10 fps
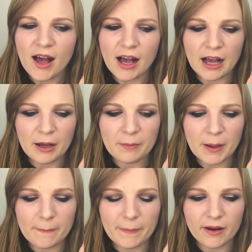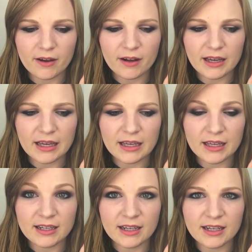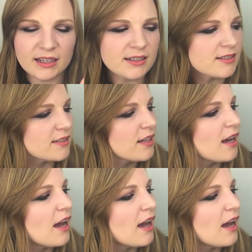by NARS.